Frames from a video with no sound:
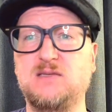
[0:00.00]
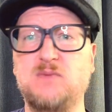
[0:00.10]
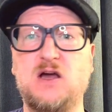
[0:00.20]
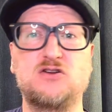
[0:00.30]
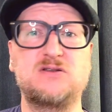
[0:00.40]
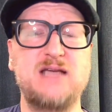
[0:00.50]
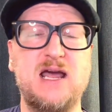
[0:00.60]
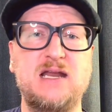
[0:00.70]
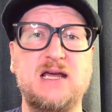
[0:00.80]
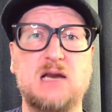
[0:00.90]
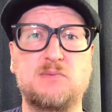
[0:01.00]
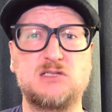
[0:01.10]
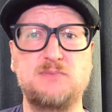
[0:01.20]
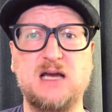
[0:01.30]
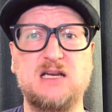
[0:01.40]
some understanding and
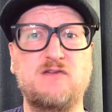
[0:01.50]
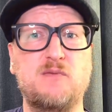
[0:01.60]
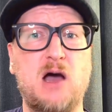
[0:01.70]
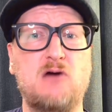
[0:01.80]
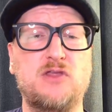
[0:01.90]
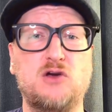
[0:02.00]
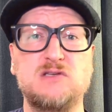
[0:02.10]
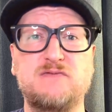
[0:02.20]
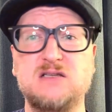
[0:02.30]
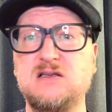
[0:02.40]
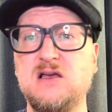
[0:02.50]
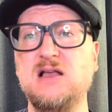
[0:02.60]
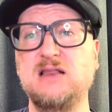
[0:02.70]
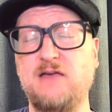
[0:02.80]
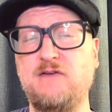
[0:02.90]
perspective about those of us
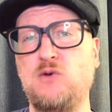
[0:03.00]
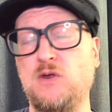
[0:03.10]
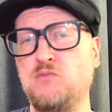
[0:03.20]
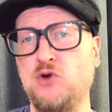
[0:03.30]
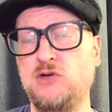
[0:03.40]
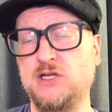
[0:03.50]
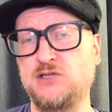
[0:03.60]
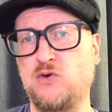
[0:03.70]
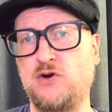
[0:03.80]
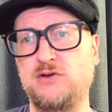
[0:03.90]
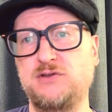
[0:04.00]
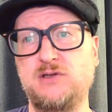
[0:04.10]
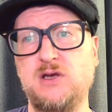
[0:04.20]
living with mood disorders.